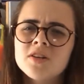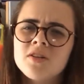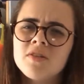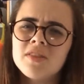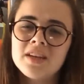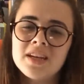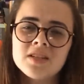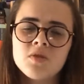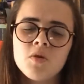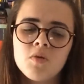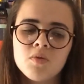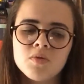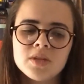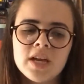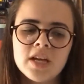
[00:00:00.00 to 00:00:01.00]
I don't think that's
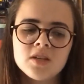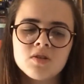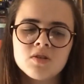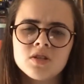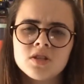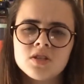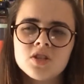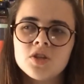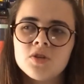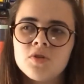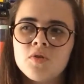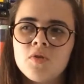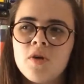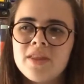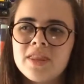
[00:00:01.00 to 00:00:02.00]
Hogwarts age, because it's Jude Law.